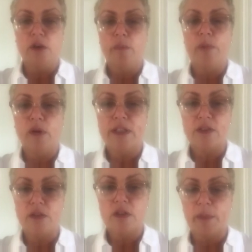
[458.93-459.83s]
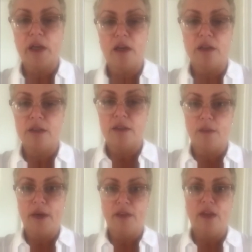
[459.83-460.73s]
boisterous, because they
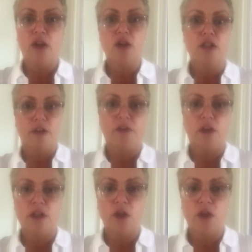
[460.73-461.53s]
might think you're difficult